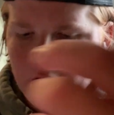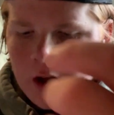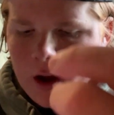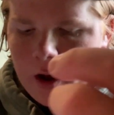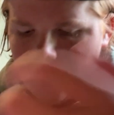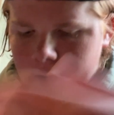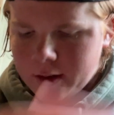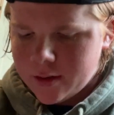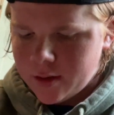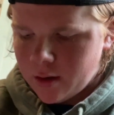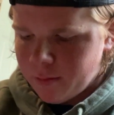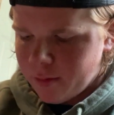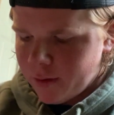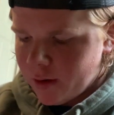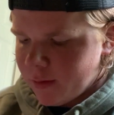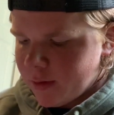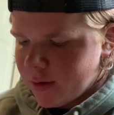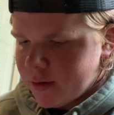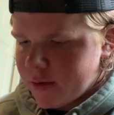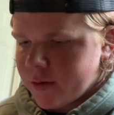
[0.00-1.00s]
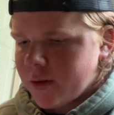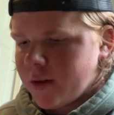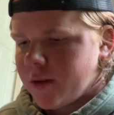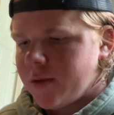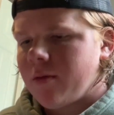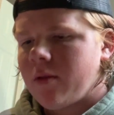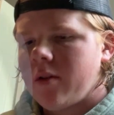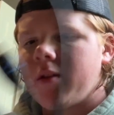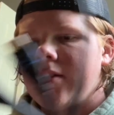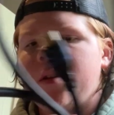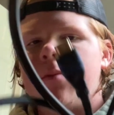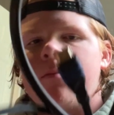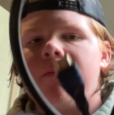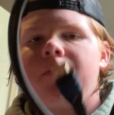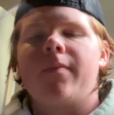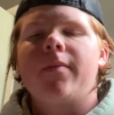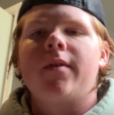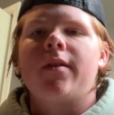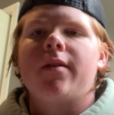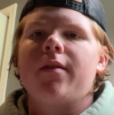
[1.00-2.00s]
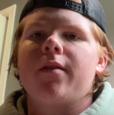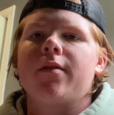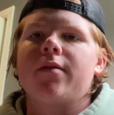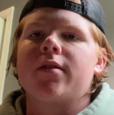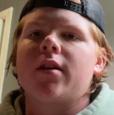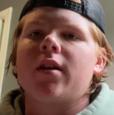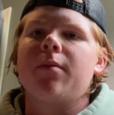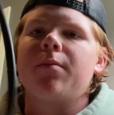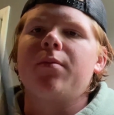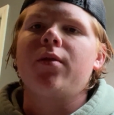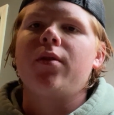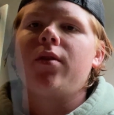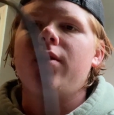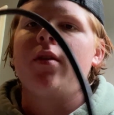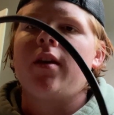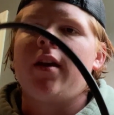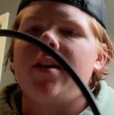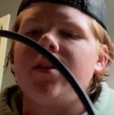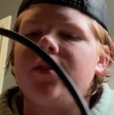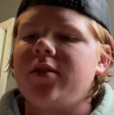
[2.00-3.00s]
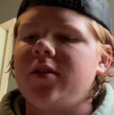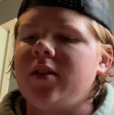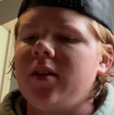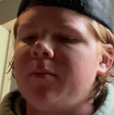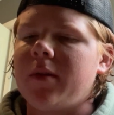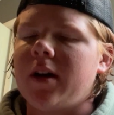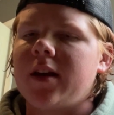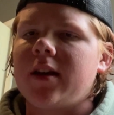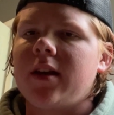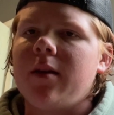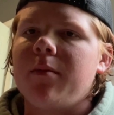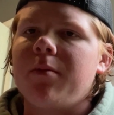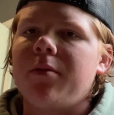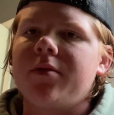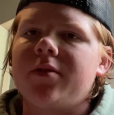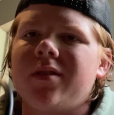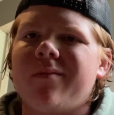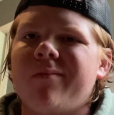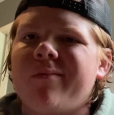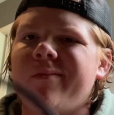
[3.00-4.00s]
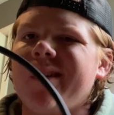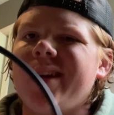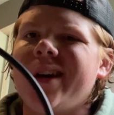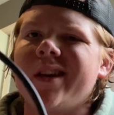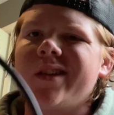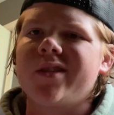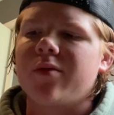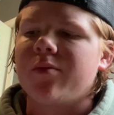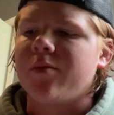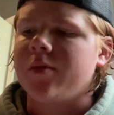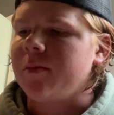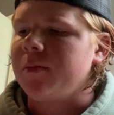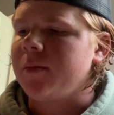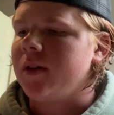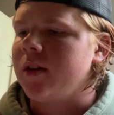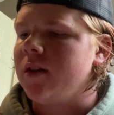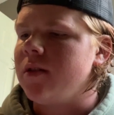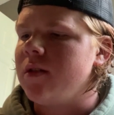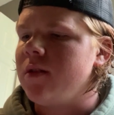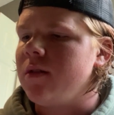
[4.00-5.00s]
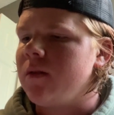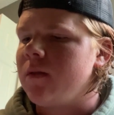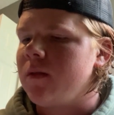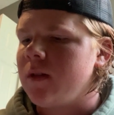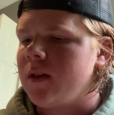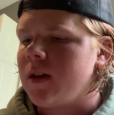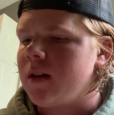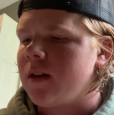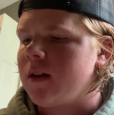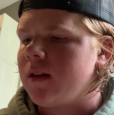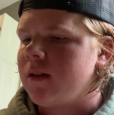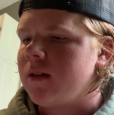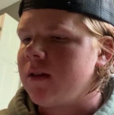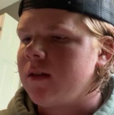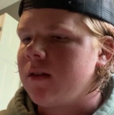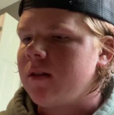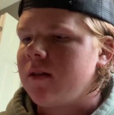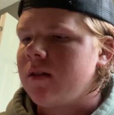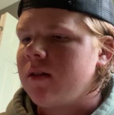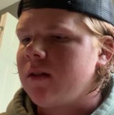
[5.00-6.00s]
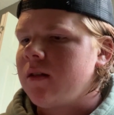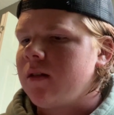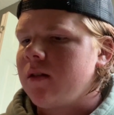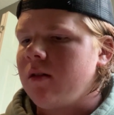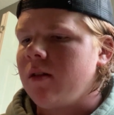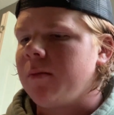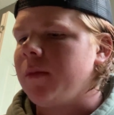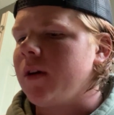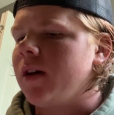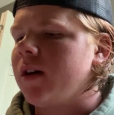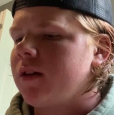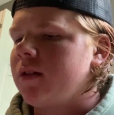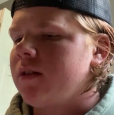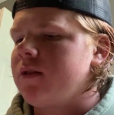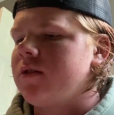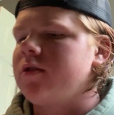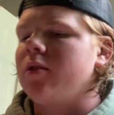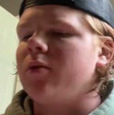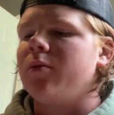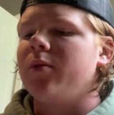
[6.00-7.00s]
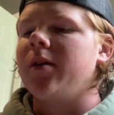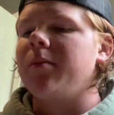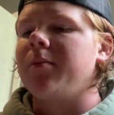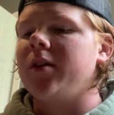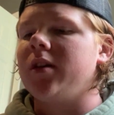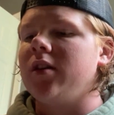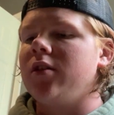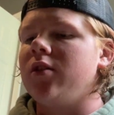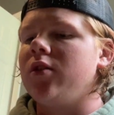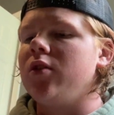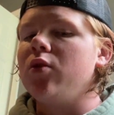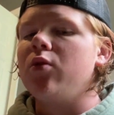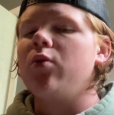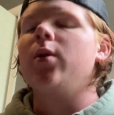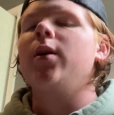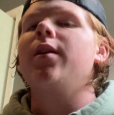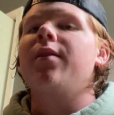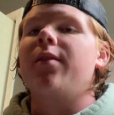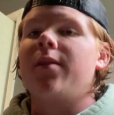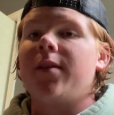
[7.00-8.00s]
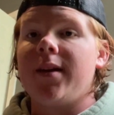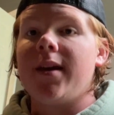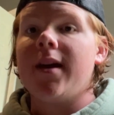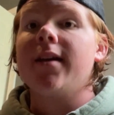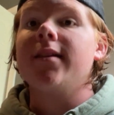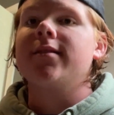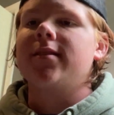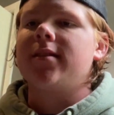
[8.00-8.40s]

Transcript: All right, so I pretty much sorted through all of them. There's a couple HDMI cables that I'm not sure what I'm gonna do yet. Or I'm not sure what I'm gonna do with yet.